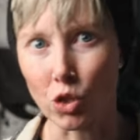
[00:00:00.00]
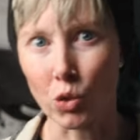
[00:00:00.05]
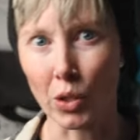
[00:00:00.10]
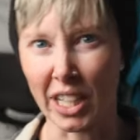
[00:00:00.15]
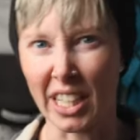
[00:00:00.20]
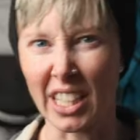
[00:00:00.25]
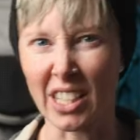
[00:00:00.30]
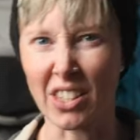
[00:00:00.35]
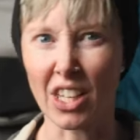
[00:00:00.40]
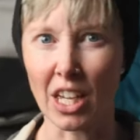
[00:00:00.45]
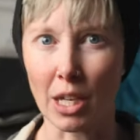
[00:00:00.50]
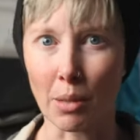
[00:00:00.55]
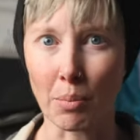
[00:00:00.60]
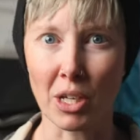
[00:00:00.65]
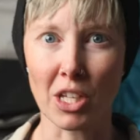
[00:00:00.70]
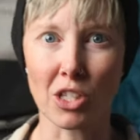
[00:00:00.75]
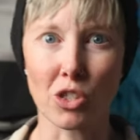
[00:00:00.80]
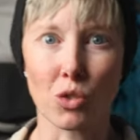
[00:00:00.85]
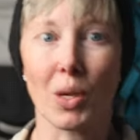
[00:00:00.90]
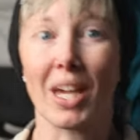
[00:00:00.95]
tricky thing
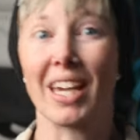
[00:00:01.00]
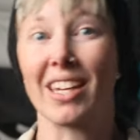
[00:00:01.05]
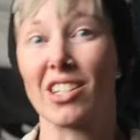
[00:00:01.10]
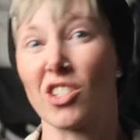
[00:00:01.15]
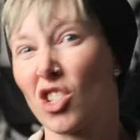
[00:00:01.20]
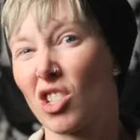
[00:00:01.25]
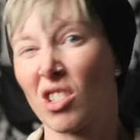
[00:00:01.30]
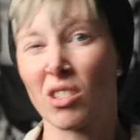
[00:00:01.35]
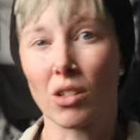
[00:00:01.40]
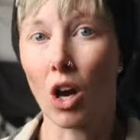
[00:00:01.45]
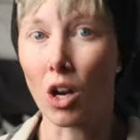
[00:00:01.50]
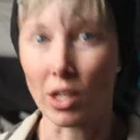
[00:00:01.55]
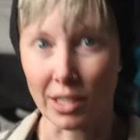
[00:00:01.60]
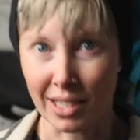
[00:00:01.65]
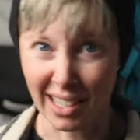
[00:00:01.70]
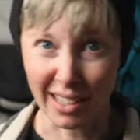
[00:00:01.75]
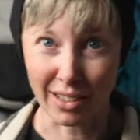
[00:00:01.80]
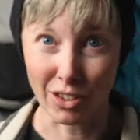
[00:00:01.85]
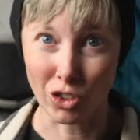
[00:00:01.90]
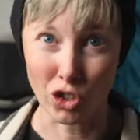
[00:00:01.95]
because you can't just toss
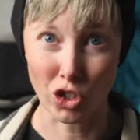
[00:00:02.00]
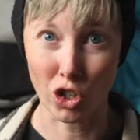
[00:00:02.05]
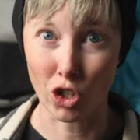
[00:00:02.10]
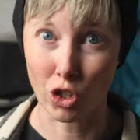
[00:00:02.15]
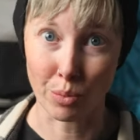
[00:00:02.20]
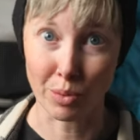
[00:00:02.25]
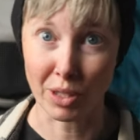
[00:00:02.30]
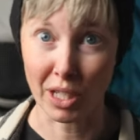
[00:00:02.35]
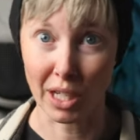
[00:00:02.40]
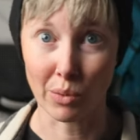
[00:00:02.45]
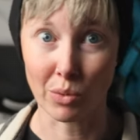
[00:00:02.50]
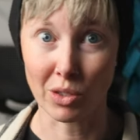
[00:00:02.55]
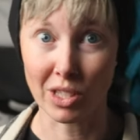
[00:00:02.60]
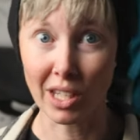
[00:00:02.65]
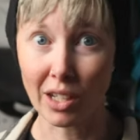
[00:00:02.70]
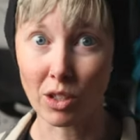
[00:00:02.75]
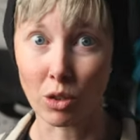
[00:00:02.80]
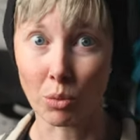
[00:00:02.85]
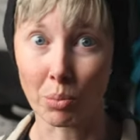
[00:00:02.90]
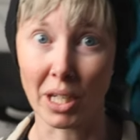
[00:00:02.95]
it in your curbside
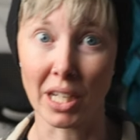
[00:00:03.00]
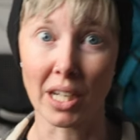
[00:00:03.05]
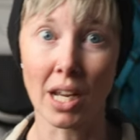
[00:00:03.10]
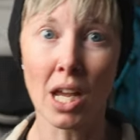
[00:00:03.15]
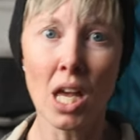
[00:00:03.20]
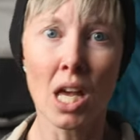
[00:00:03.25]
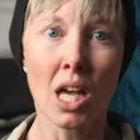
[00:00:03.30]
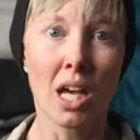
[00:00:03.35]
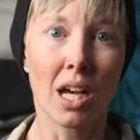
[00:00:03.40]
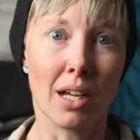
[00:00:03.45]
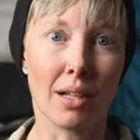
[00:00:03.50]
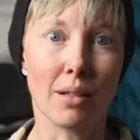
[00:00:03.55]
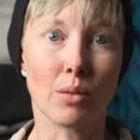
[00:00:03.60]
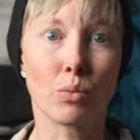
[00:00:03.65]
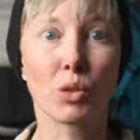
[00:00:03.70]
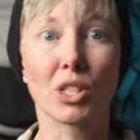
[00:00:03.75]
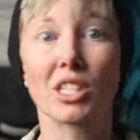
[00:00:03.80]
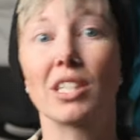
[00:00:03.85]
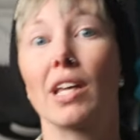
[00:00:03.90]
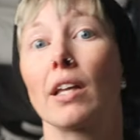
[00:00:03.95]
recycle bin.
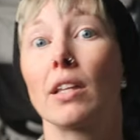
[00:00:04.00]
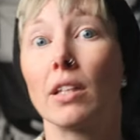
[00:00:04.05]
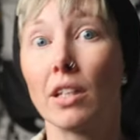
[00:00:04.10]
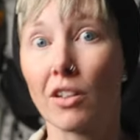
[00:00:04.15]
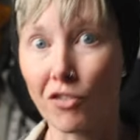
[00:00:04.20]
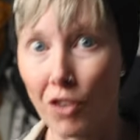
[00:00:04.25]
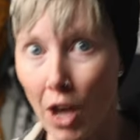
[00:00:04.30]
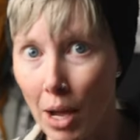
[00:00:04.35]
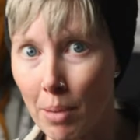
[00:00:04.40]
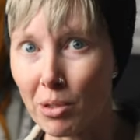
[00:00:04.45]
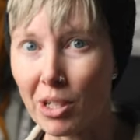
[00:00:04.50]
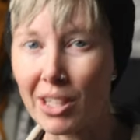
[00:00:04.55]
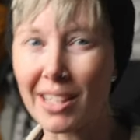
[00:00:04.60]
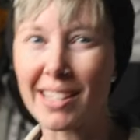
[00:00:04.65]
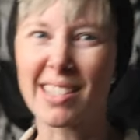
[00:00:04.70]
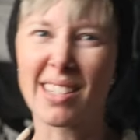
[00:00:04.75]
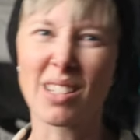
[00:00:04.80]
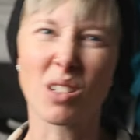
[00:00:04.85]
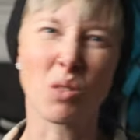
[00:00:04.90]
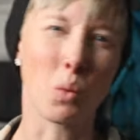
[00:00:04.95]
Recycling fabric
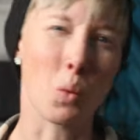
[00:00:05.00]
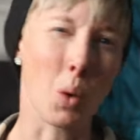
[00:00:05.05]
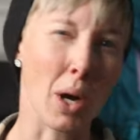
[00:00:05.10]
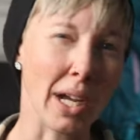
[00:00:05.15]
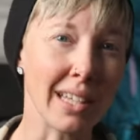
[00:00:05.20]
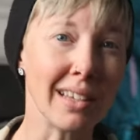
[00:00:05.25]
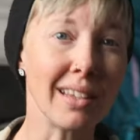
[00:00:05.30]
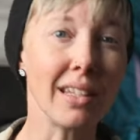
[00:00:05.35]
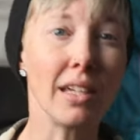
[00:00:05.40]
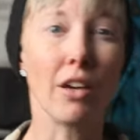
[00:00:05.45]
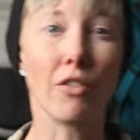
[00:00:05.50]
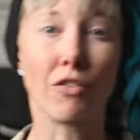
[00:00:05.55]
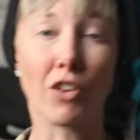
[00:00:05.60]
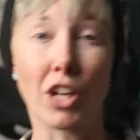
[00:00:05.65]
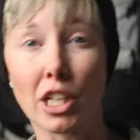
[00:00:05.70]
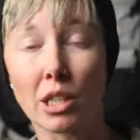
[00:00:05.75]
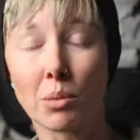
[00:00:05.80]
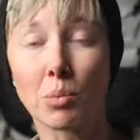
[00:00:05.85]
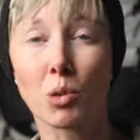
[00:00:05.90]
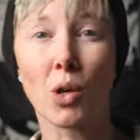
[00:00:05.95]
isn't widely
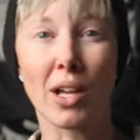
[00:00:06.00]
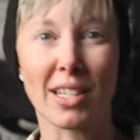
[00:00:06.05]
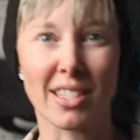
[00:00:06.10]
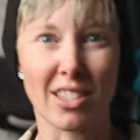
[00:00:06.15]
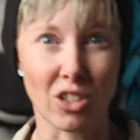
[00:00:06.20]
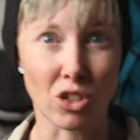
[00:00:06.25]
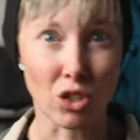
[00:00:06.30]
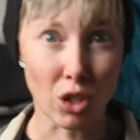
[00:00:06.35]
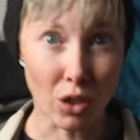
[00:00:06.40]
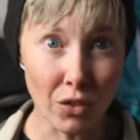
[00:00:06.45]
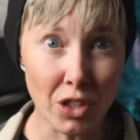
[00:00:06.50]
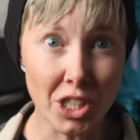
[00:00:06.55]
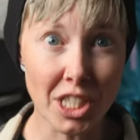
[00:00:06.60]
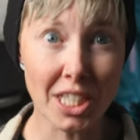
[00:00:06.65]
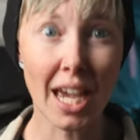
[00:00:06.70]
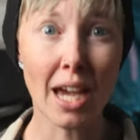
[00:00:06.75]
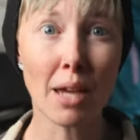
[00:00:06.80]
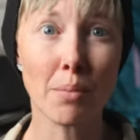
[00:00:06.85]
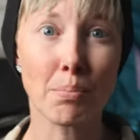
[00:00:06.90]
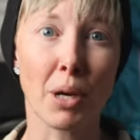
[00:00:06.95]
available as a service
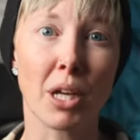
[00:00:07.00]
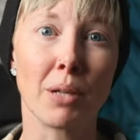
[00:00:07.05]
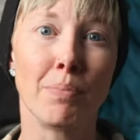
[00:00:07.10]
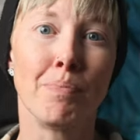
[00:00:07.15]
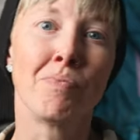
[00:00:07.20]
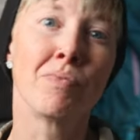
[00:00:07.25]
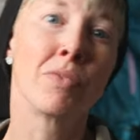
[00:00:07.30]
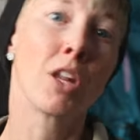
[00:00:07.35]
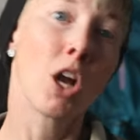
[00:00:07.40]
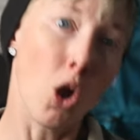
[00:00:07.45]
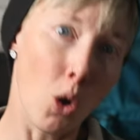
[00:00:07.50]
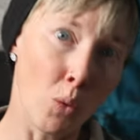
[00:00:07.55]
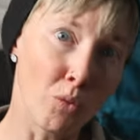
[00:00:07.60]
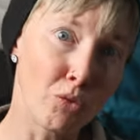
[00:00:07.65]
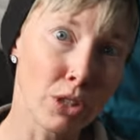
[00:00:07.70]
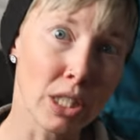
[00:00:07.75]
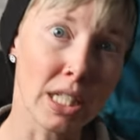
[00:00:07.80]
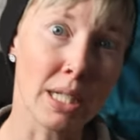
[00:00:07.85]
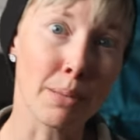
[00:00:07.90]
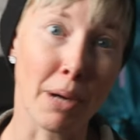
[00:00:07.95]
yet, but
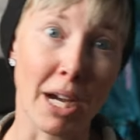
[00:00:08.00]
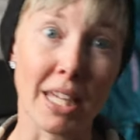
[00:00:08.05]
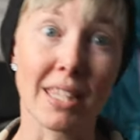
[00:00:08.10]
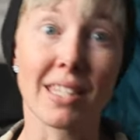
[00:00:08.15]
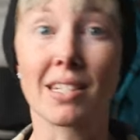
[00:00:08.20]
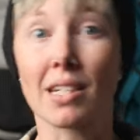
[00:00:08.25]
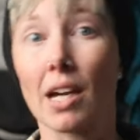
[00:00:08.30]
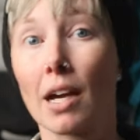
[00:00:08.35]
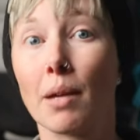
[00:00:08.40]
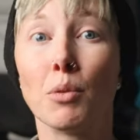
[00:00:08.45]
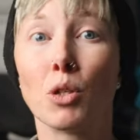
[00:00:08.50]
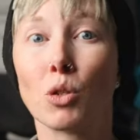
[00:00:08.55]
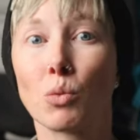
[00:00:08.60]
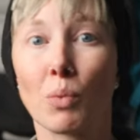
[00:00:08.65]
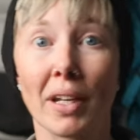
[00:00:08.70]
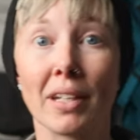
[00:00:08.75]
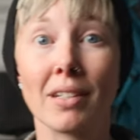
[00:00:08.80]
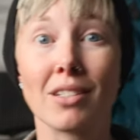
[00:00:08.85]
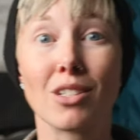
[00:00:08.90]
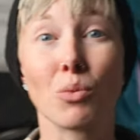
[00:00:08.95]
hopefully by the time you're
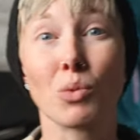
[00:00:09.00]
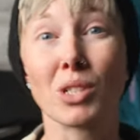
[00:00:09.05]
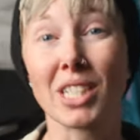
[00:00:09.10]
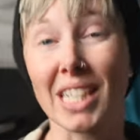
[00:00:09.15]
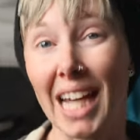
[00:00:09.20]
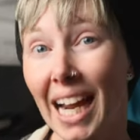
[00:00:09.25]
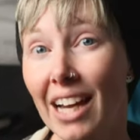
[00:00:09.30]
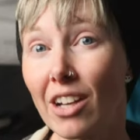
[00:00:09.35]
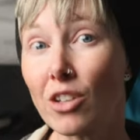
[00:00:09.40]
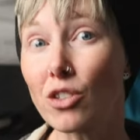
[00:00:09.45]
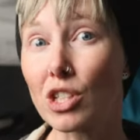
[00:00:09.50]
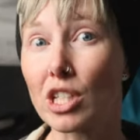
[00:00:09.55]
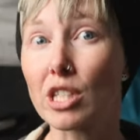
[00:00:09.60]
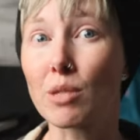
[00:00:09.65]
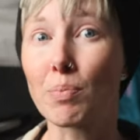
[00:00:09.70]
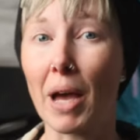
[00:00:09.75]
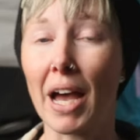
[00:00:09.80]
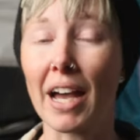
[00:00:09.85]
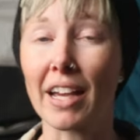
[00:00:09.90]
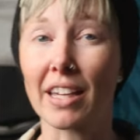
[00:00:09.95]
ready to retire this
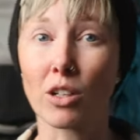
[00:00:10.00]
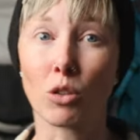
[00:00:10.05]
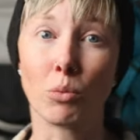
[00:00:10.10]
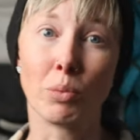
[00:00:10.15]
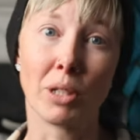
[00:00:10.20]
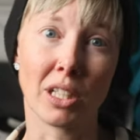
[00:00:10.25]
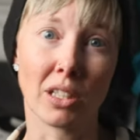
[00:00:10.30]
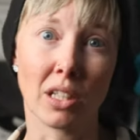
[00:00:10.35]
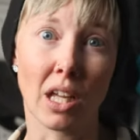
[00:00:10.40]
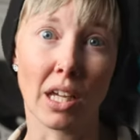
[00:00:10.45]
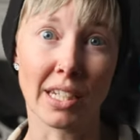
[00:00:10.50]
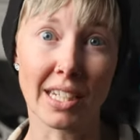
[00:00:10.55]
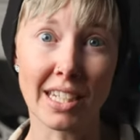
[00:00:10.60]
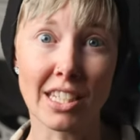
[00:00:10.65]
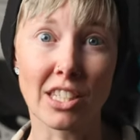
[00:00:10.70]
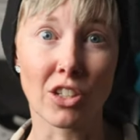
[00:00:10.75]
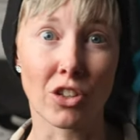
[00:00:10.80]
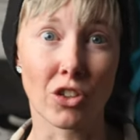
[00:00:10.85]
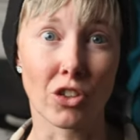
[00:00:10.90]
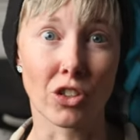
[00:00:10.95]
bag, it'll be a lot
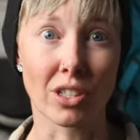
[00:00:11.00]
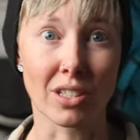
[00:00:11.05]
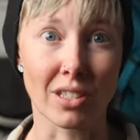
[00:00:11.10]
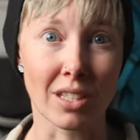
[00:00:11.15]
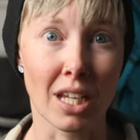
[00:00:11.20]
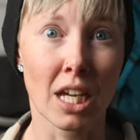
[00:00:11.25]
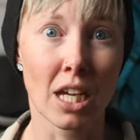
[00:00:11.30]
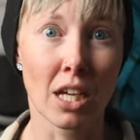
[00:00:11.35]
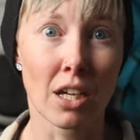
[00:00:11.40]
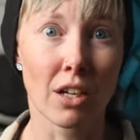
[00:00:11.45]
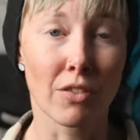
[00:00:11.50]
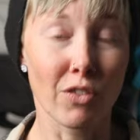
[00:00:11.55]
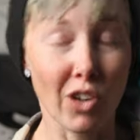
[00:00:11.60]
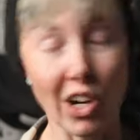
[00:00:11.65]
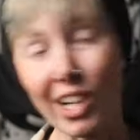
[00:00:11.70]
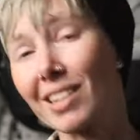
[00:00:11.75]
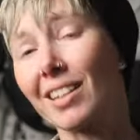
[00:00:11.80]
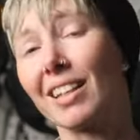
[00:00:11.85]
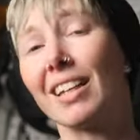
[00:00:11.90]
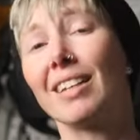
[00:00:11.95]
easier because,
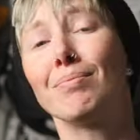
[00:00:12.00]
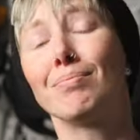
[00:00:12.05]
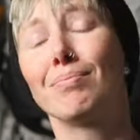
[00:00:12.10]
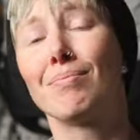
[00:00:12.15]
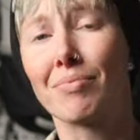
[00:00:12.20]
frankly,